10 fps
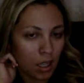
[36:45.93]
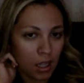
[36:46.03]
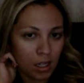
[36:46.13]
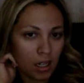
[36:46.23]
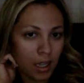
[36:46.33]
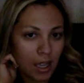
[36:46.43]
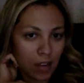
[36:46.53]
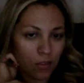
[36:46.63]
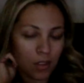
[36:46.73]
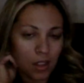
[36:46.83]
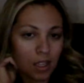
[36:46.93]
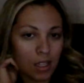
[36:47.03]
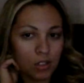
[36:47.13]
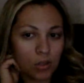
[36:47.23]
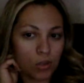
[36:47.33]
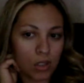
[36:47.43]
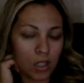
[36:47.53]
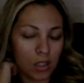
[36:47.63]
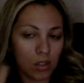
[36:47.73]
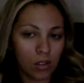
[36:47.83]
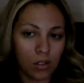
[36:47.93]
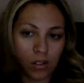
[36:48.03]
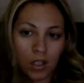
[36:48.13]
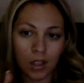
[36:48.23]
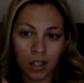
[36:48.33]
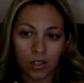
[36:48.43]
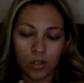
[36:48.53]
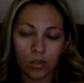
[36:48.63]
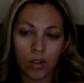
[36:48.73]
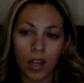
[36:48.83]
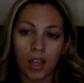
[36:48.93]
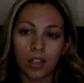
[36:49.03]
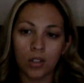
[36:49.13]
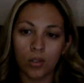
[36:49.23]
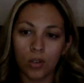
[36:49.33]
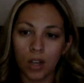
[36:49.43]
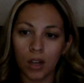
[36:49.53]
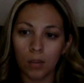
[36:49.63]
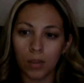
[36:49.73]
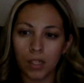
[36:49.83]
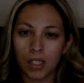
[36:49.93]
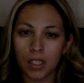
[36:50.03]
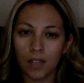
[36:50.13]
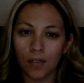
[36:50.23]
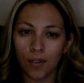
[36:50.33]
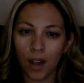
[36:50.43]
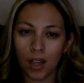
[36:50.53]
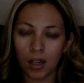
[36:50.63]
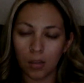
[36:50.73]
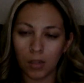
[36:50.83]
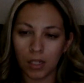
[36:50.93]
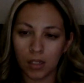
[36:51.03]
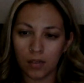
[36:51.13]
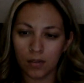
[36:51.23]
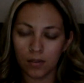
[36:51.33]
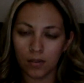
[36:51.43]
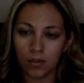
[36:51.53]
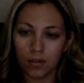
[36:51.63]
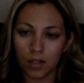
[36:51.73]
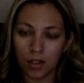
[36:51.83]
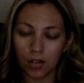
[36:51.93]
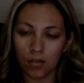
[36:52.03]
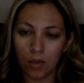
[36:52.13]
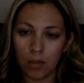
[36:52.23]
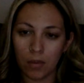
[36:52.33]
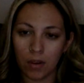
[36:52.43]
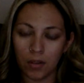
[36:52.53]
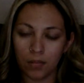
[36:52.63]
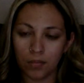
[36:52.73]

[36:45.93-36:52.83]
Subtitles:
and like everything has curtido, and they do add yuca, but it's fried, I believe. I don't remember.